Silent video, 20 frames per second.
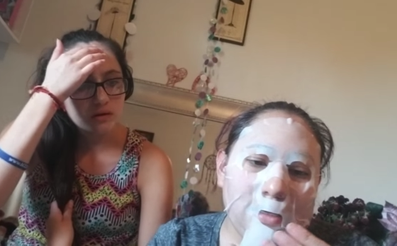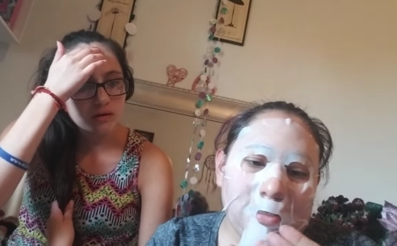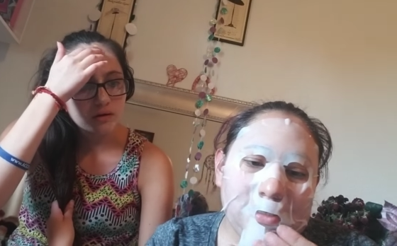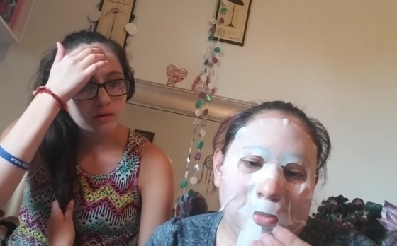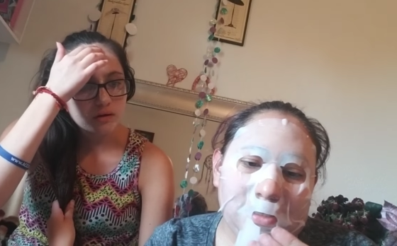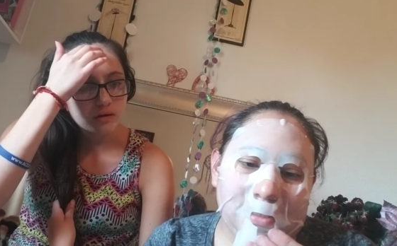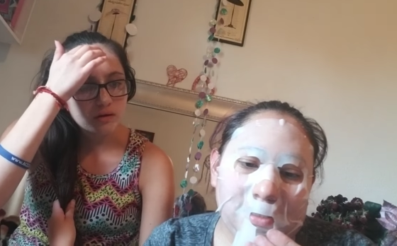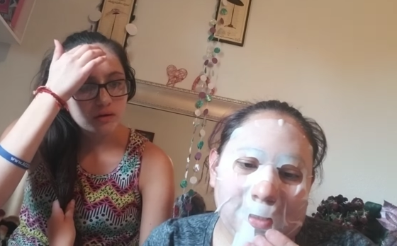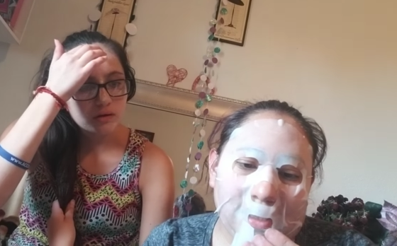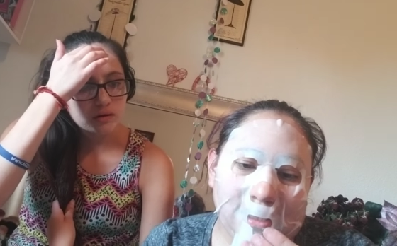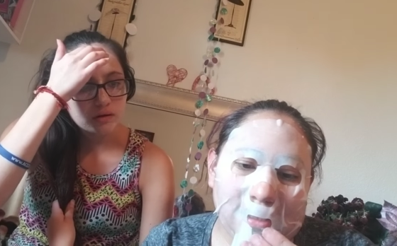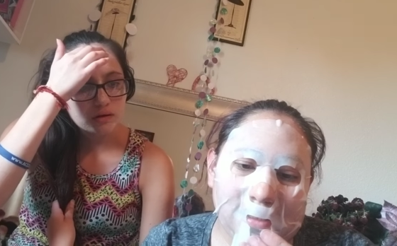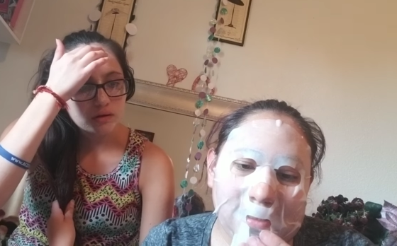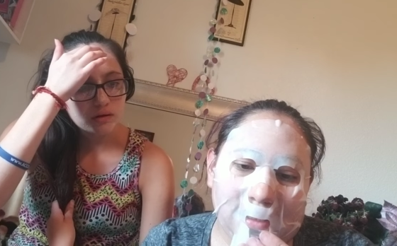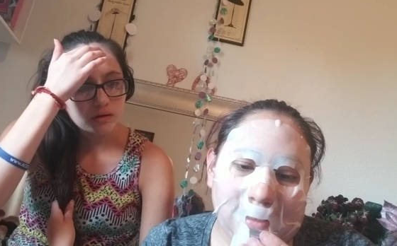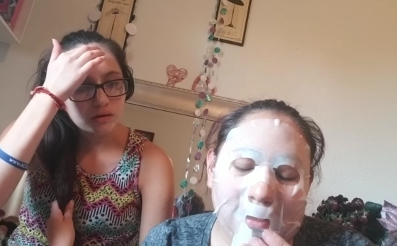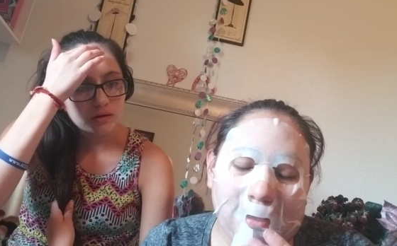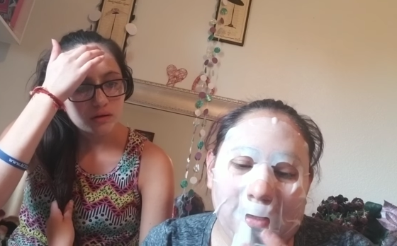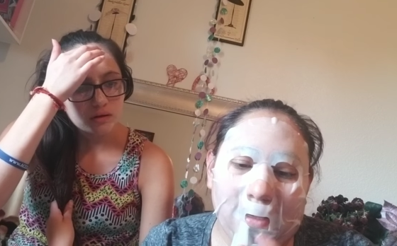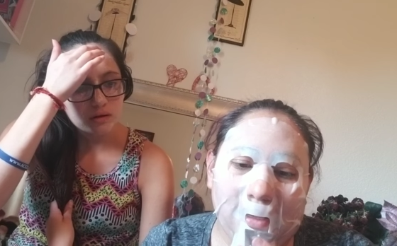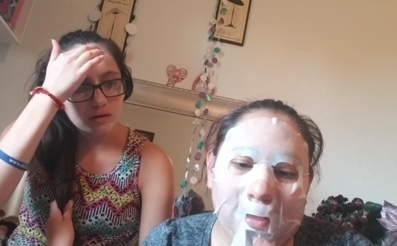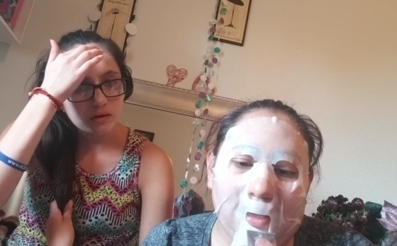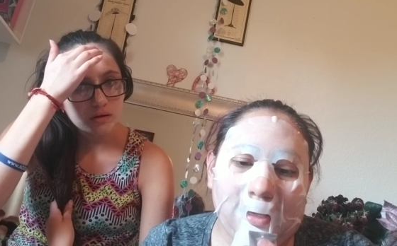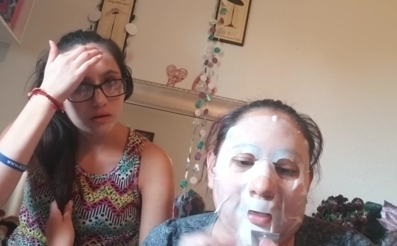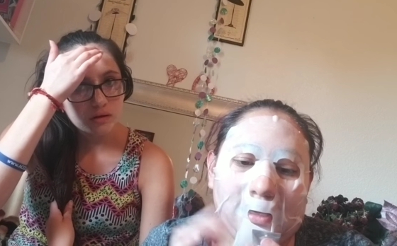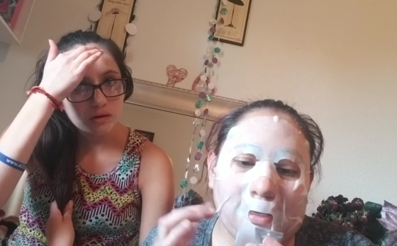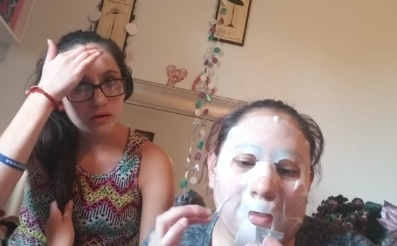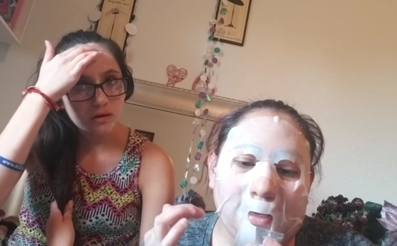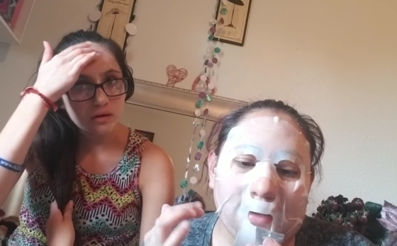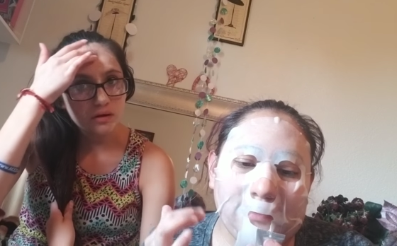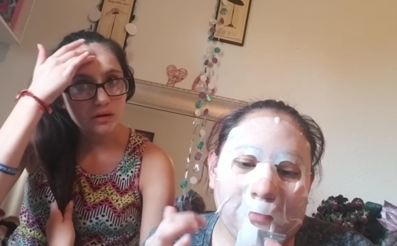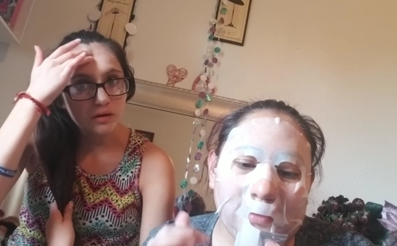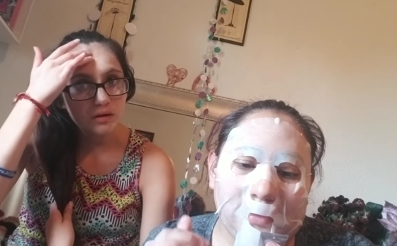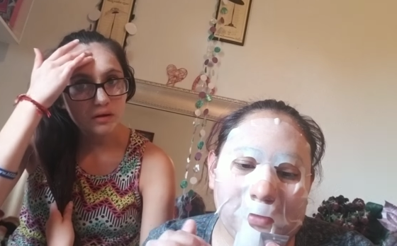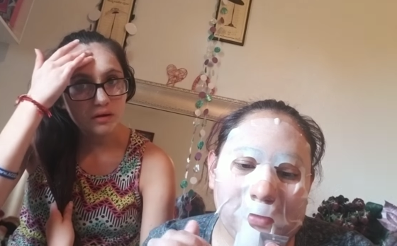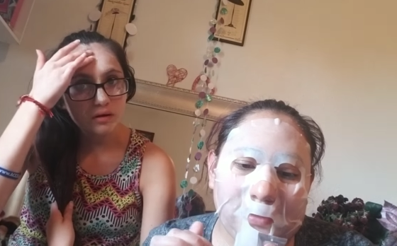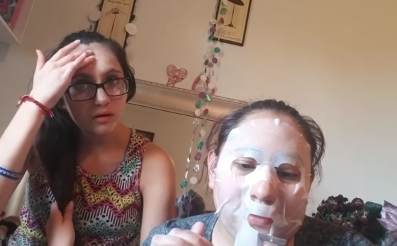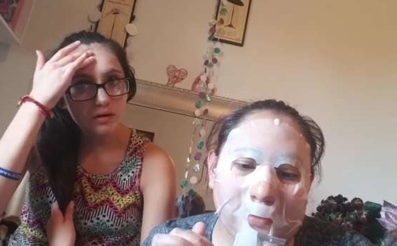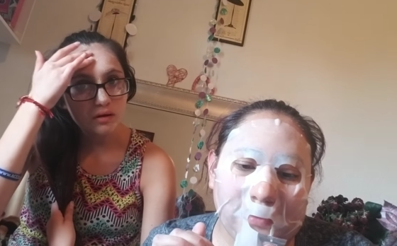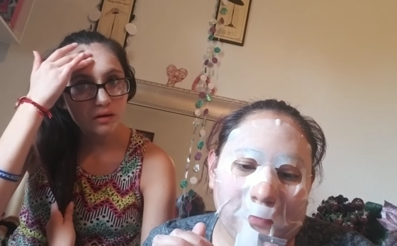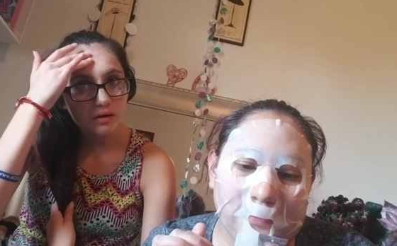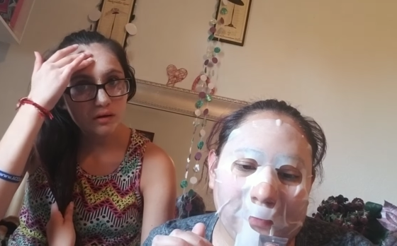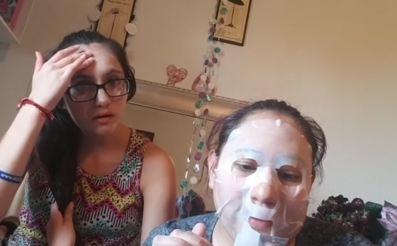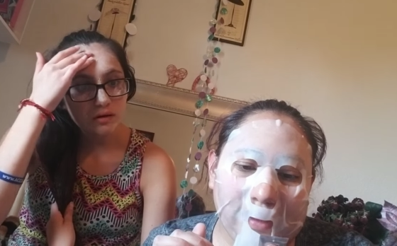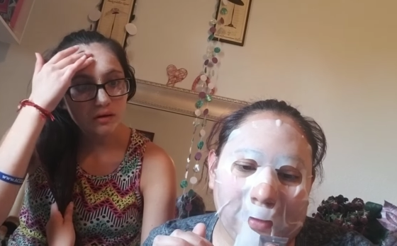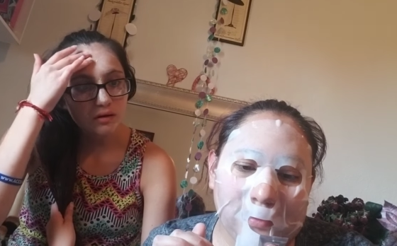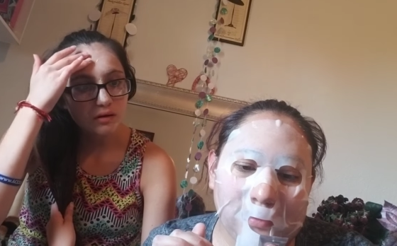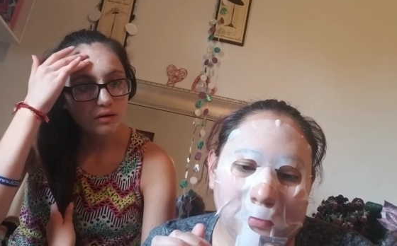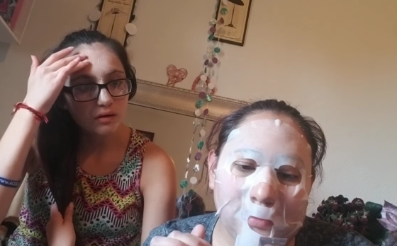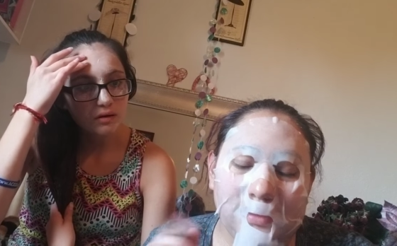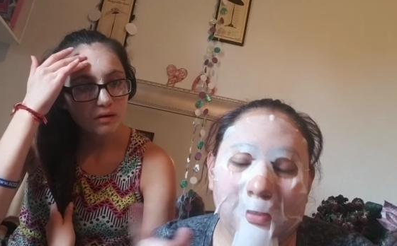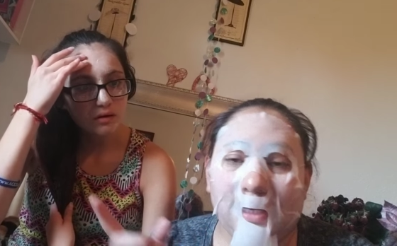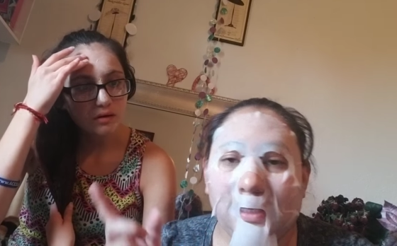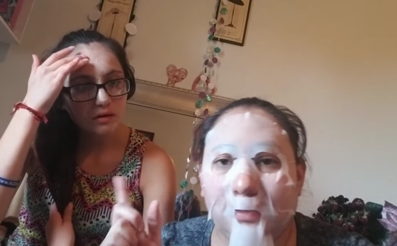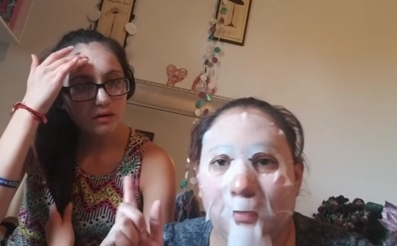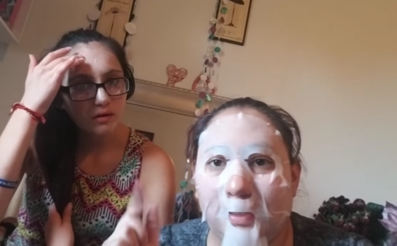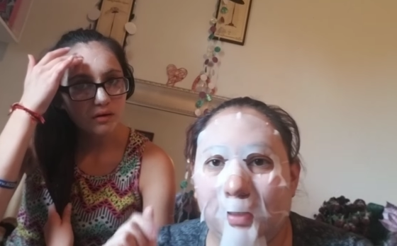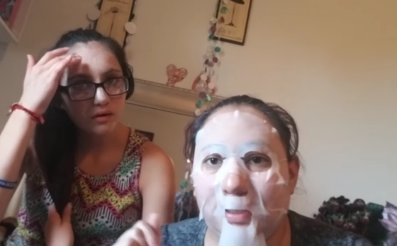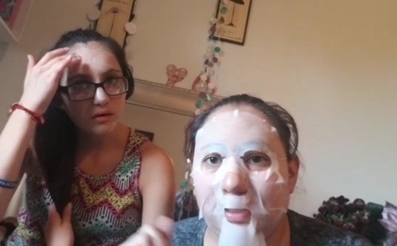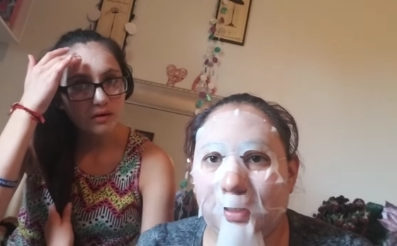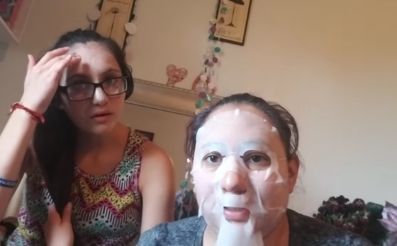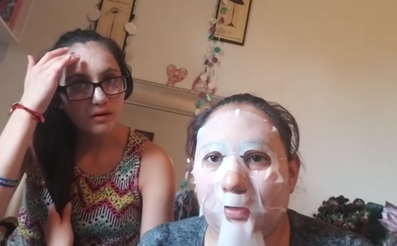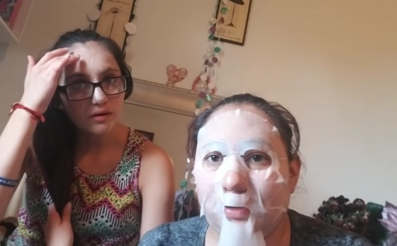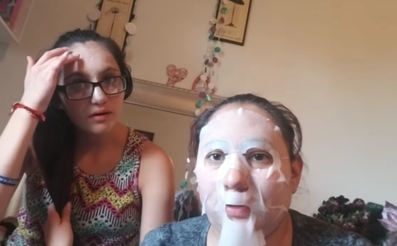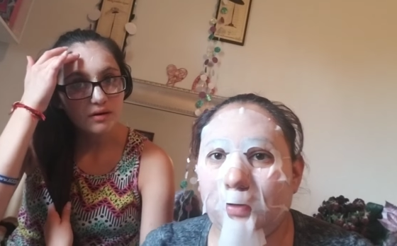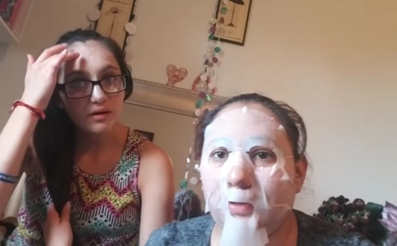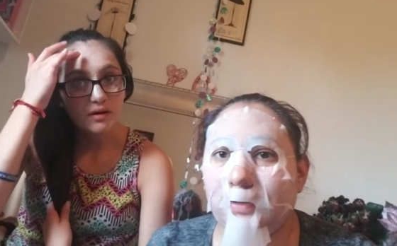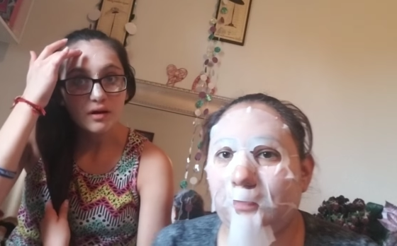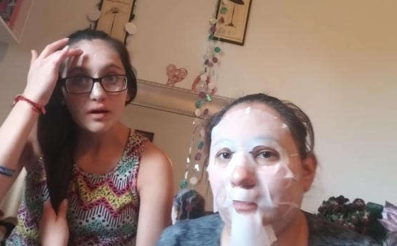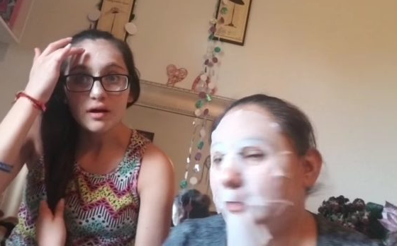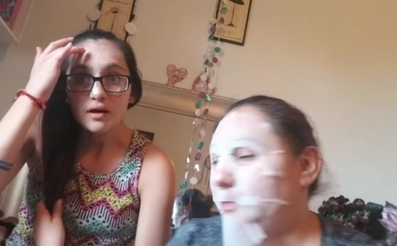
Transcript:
Speaker 1: She says it, it covers her freckles. That's why she stole it